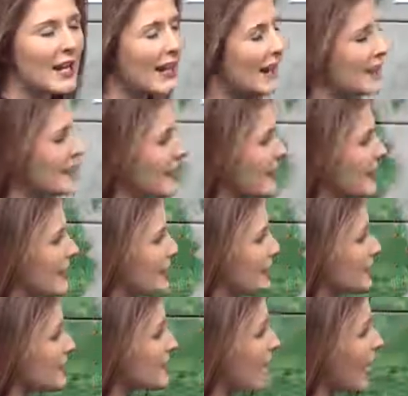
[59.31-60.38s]
It is going to
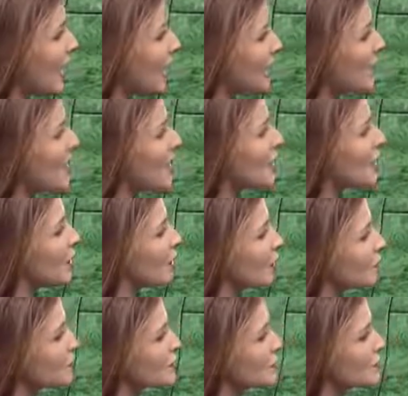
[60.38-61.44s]
clear some
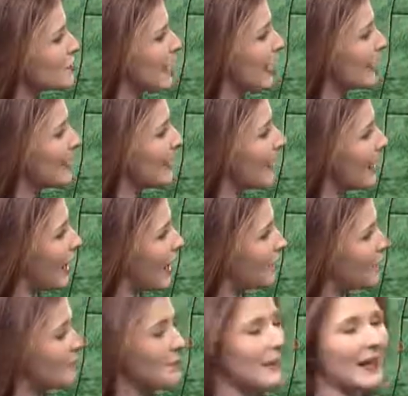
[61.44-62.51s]
closer to that kickoff
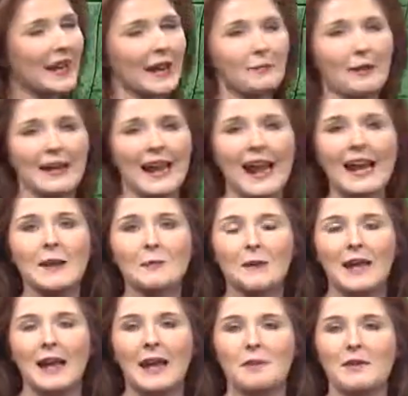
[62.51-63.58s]
of the big game by 8
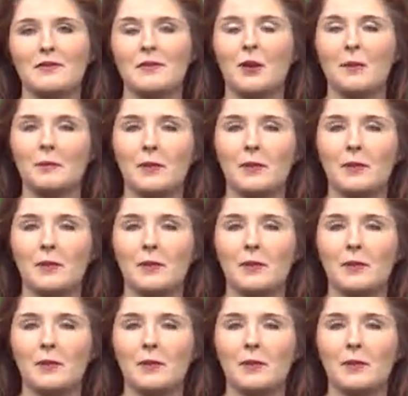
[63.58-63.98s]
p.m. If you are